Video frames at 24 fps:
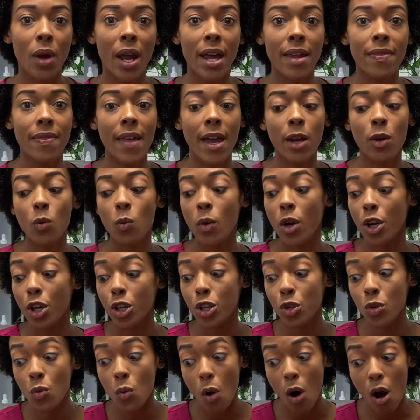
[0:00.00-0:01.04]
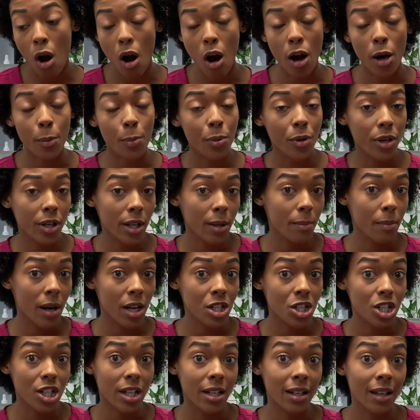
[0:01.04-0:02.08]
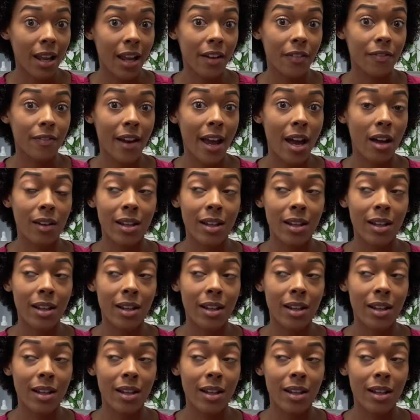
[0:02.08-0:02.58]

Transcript: and then where you are pretty much in life now.